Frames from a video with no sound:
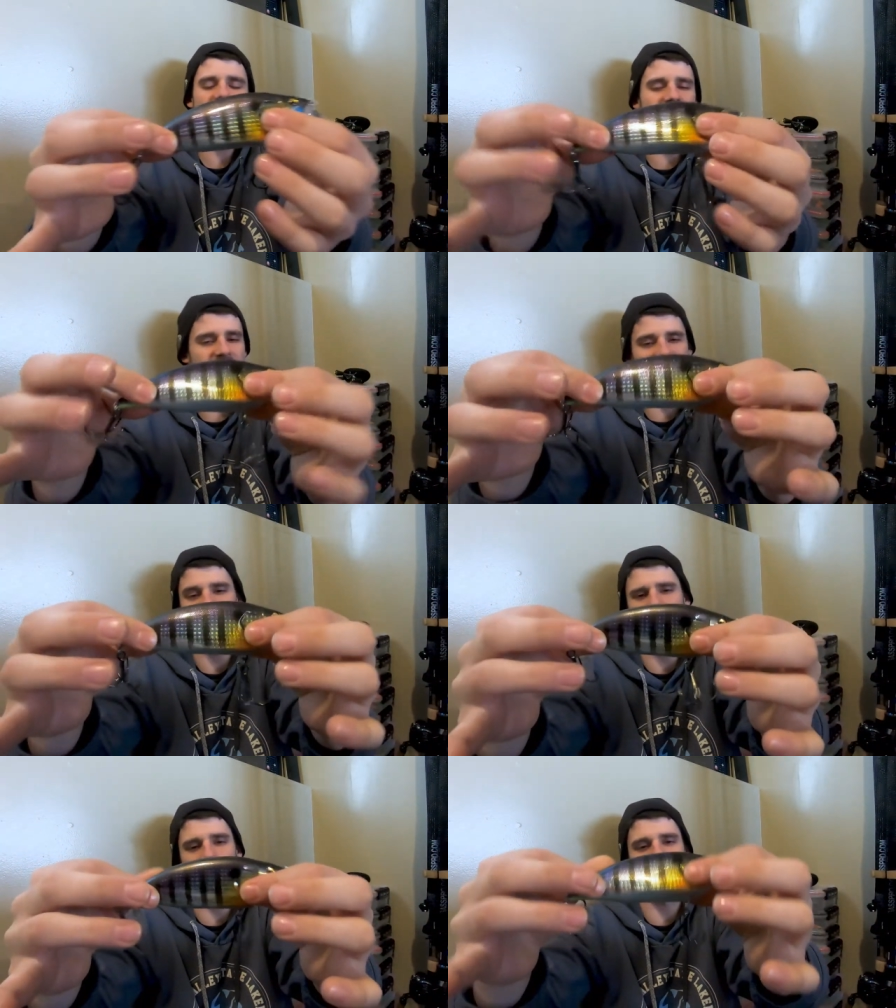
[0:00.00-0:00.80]
I guess
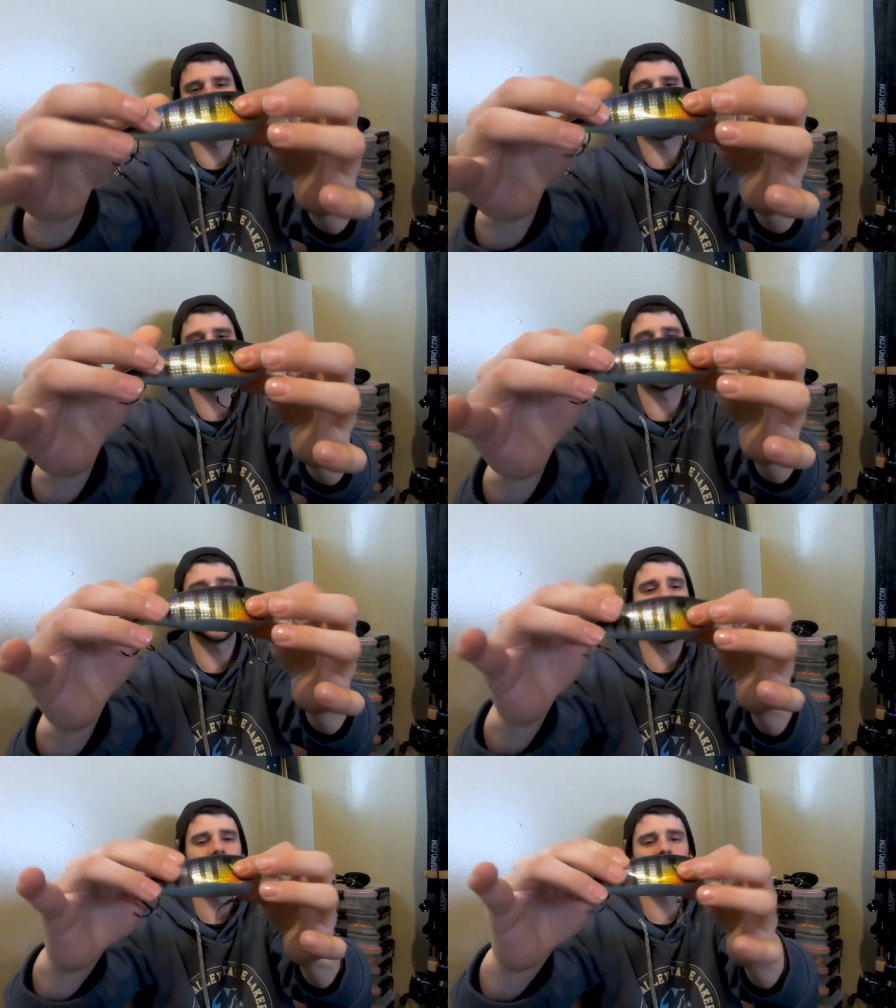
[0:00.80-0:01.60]
it's supposed to make it
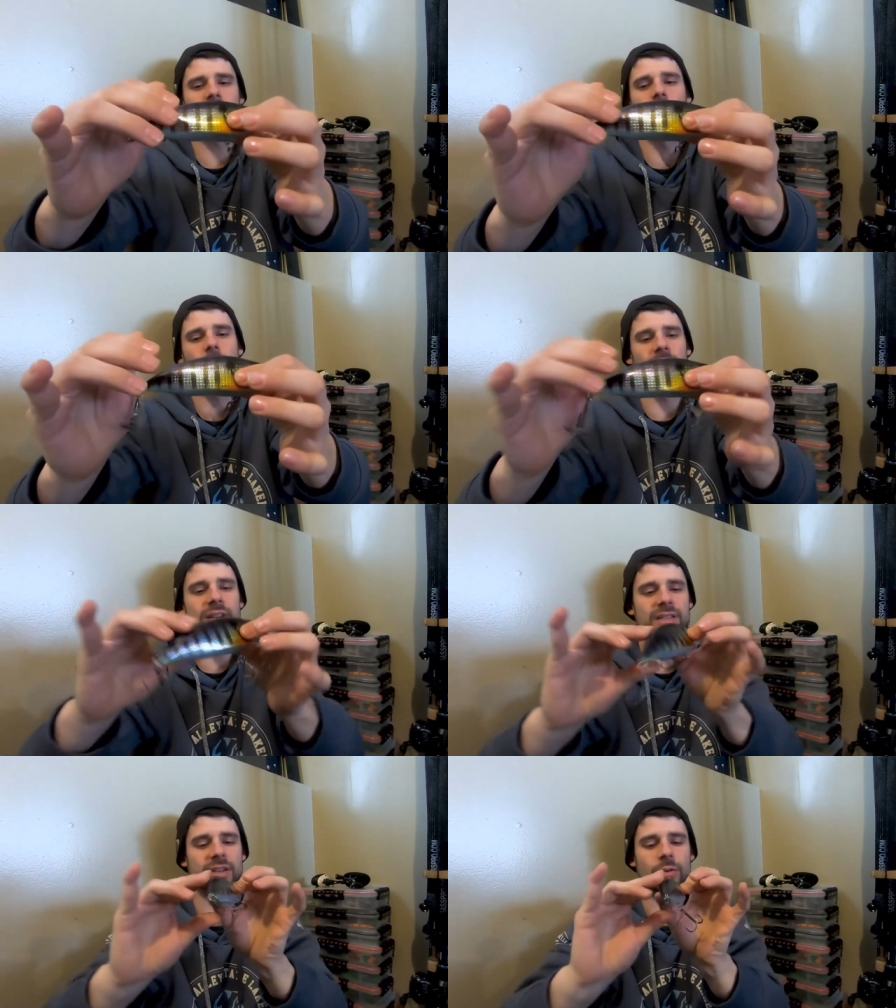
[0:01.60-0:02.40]
super
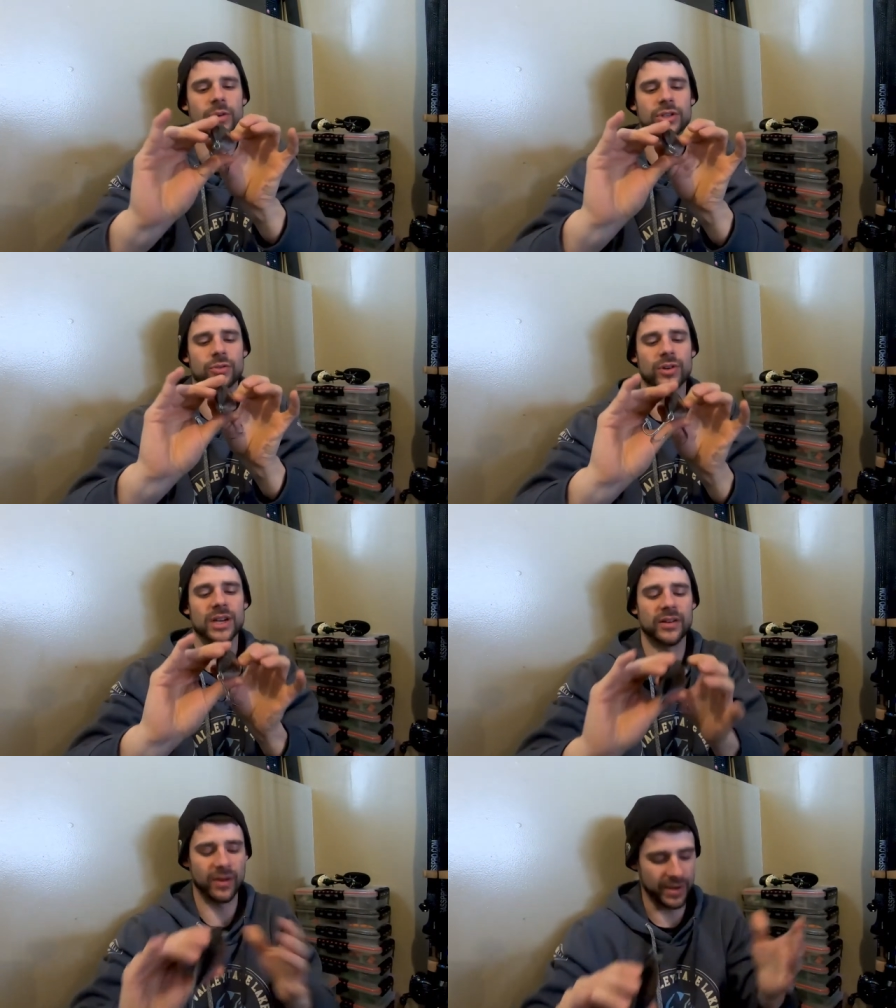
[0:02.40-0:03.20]
easy to
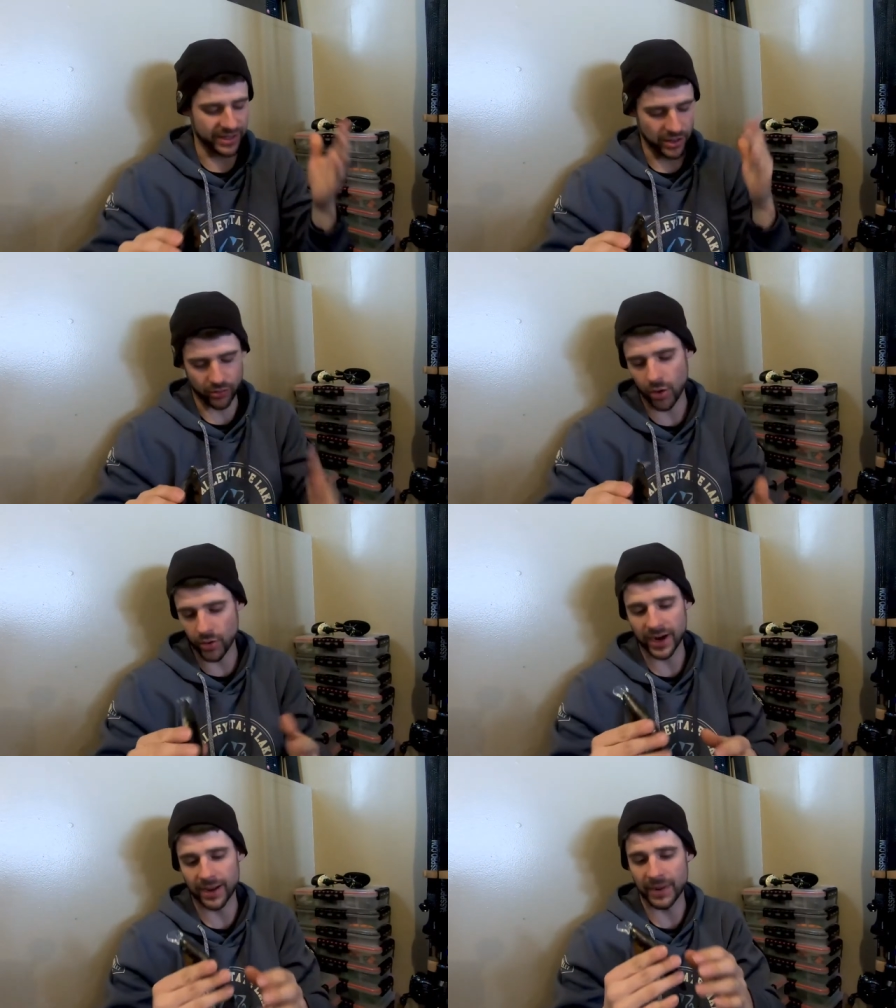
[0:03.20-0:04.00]
retrieve. I'm about to throw
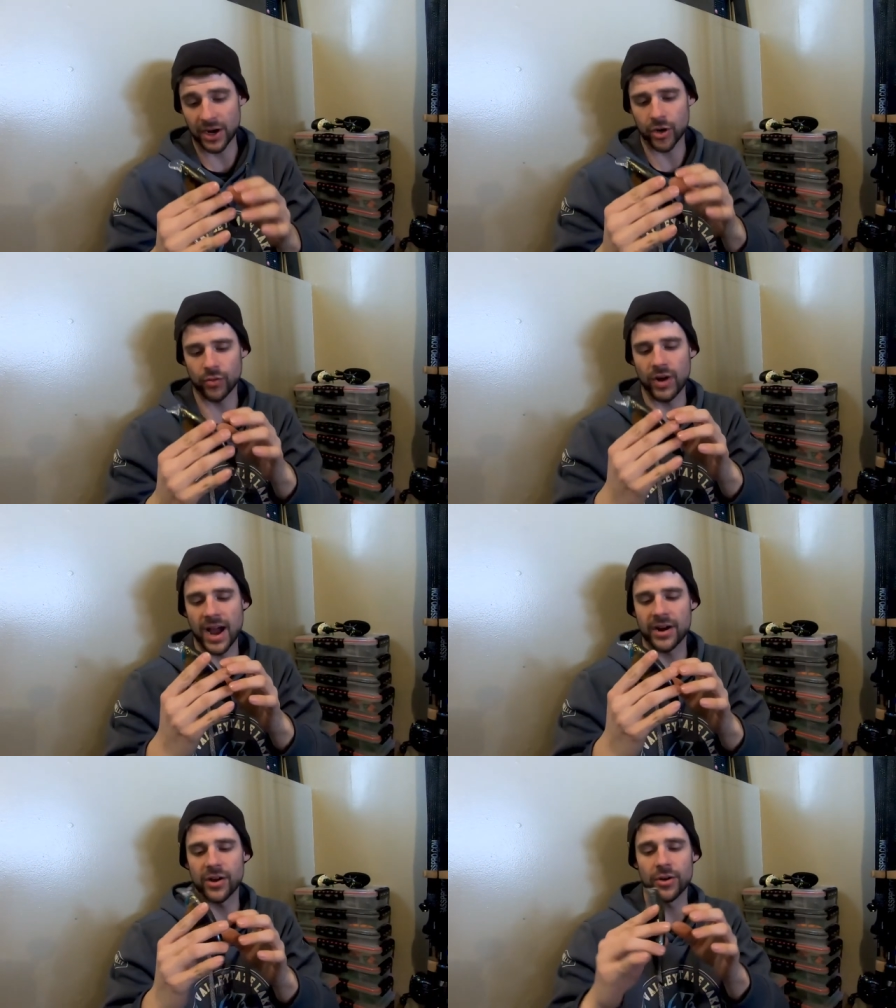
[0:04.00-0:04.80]
it on my
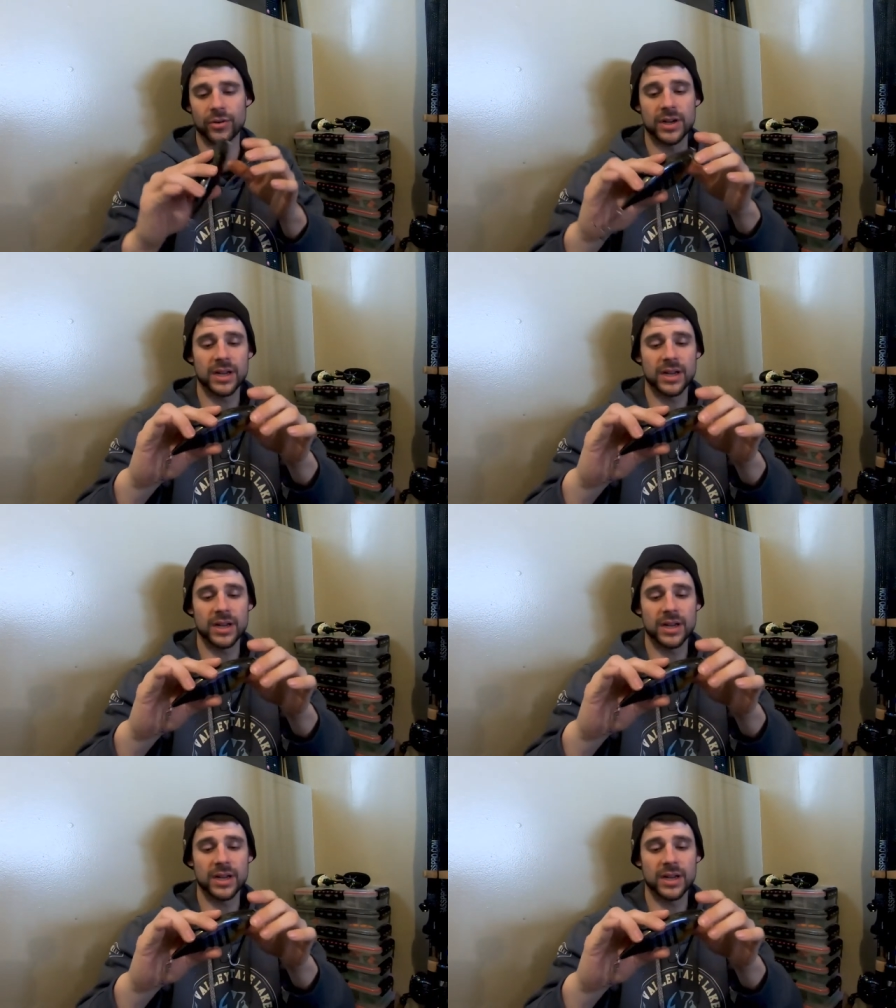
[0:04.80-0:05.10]
Corrado.